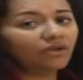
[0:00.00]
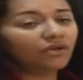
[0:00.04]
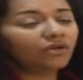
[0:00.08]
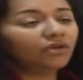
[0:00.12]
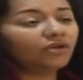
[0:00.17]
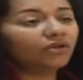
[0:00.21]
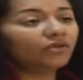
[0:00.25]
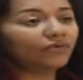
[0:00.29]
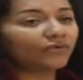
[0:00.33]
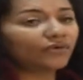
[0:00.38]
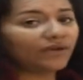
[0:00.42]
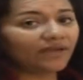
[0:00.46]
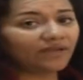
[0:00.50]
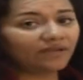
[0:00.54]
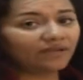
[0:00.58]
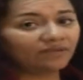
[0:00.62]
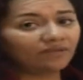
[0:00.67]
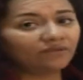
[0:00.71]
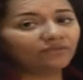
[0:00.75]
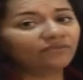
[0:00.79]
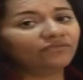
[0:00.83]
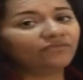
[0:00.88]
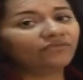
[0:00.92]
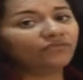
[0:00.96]

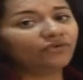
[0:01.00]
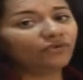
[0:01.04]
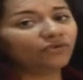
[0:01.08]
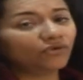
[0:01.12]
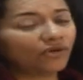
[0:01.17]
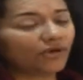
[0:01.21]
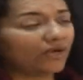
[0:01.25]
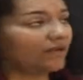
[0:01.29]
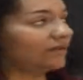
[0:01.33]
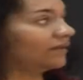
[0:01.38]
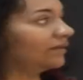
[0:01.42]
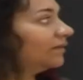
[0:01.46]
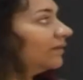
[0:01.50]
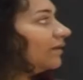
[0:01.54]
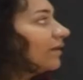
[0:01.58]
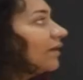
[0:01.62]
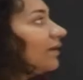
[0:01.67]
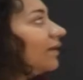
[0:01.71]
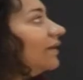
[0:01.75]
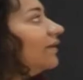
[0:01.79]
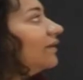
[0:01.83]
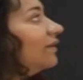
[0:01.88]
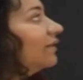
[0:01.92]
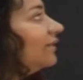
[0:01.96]
chlorine, fluorine.
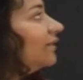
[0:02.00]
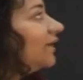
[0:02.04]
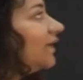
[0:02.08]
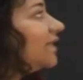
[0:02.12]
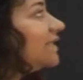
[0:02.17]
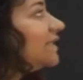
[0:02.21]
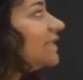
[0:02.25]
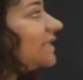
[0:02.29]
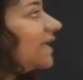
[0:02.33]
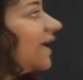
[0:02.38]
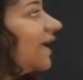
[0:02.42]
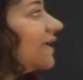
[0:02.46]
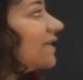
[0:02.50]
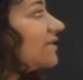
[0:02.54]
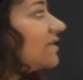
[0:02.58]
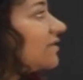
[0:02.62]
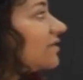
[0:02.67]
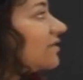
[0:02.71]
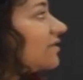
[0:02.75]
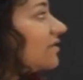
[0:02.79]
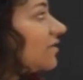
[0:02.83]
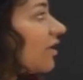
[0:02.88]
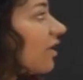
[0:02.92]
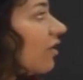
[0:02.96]
These
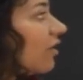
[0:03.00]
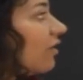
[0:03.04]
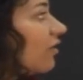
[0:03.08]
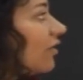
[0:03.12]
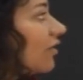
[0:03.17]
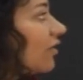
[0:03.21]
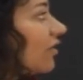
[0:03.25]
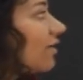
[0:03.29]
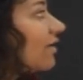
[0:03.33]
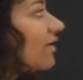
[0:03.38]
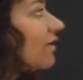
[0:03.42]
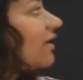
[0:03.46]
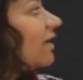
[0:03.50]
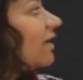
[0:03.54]
gases are